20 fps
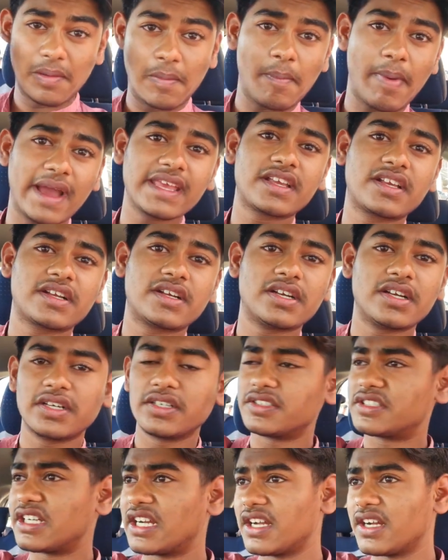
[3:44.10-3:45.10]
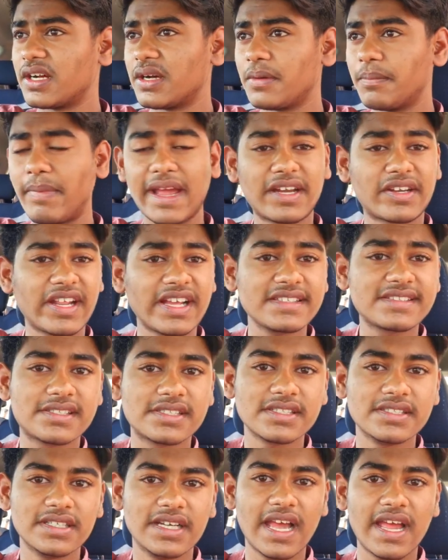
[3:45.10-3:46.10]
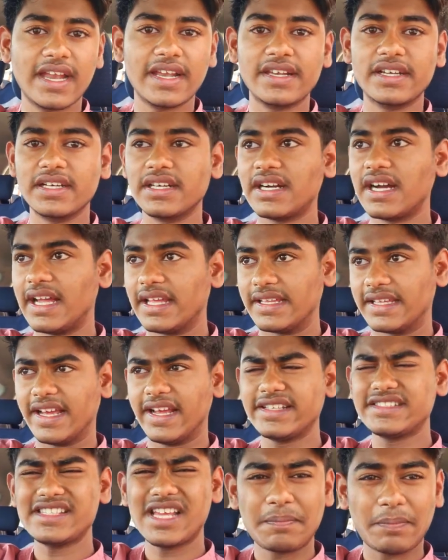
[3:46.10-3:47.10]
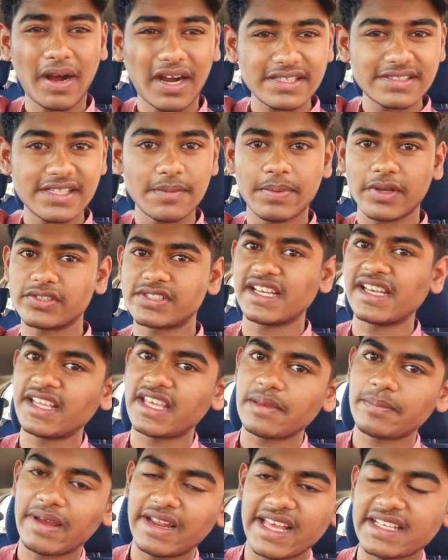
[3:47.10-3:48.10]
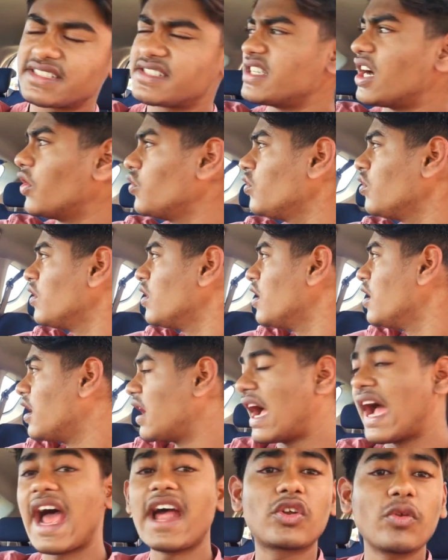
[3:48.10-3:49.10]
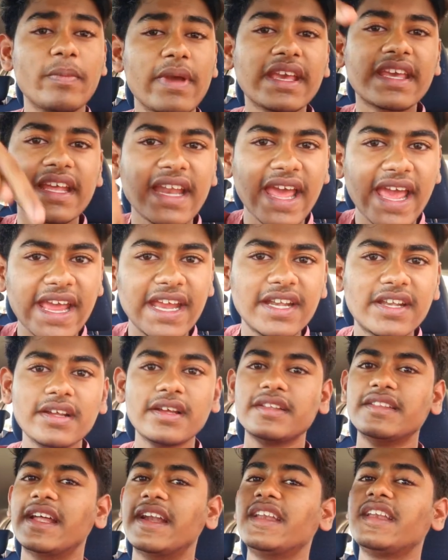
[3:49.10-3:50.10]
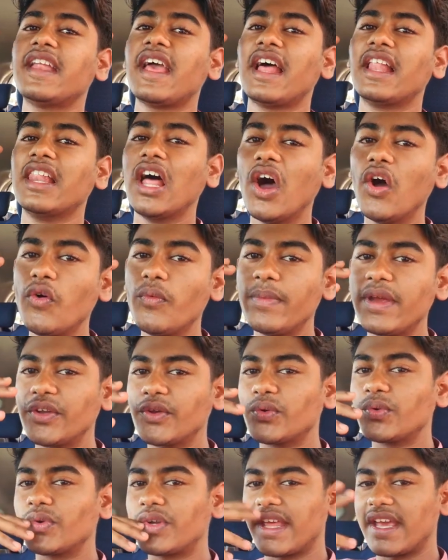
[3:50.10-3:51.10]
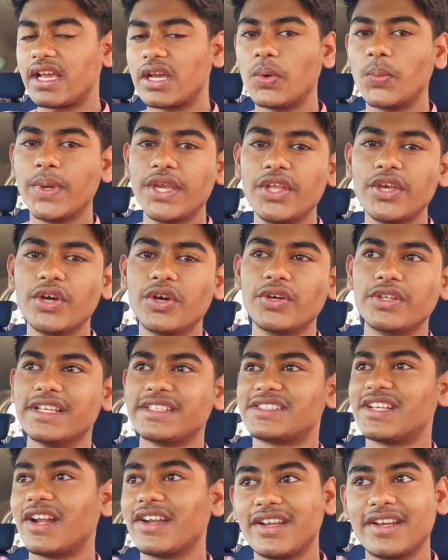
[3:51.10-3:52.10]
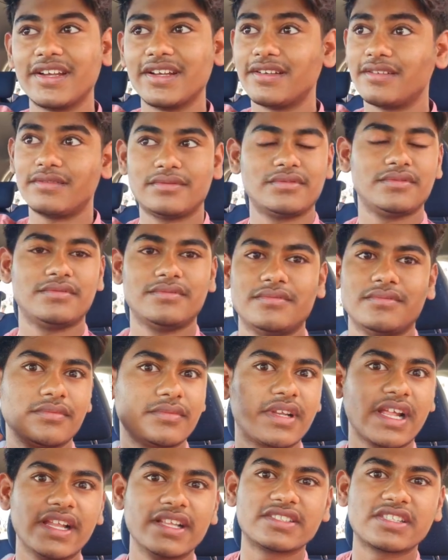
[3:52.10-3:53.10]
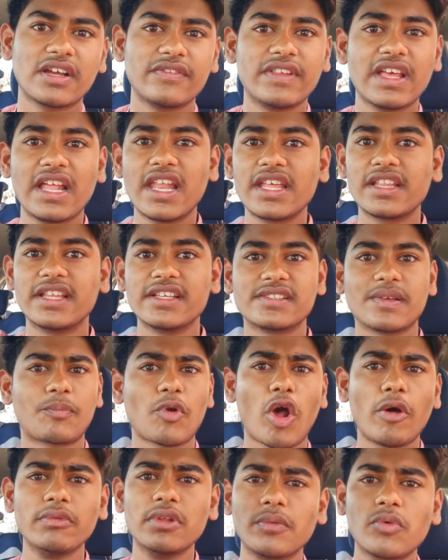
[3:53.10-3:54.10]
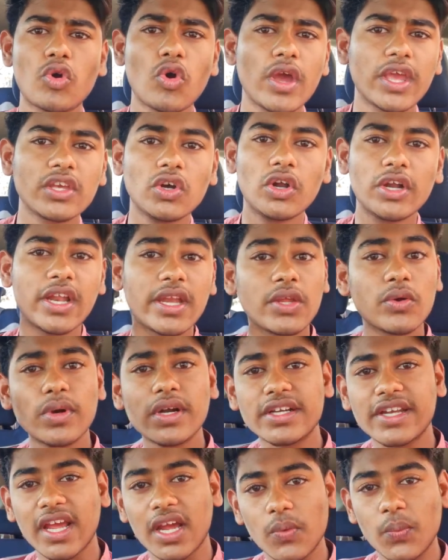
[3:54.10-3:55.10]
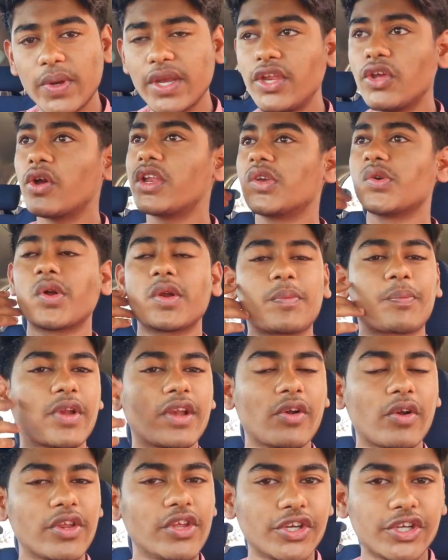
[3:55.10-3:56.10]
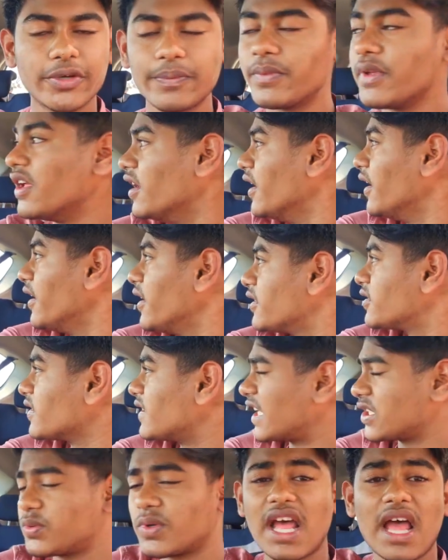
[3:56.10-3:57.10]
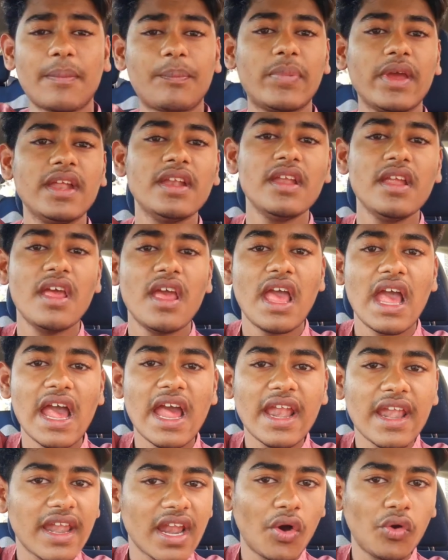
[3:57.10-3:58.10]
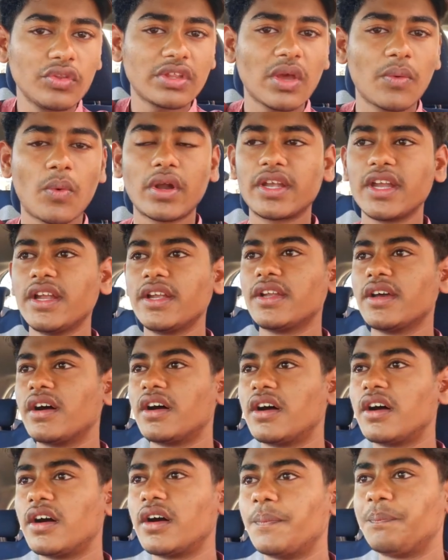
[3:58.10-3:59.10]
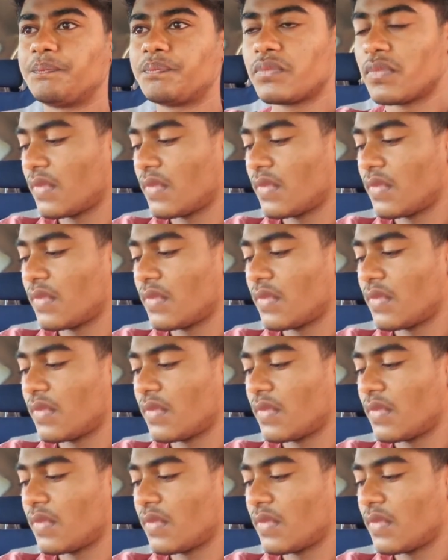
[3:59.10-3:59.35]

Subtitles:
bike test, and I guess I passed it because I didn't keep my legs down. I had to make an 8. They didn't allow me to take a video. They started telling stuff. They're like, there's a problem going on and you want to take a video and you want to put it on YouTube. So that's what happened. And now they wanted a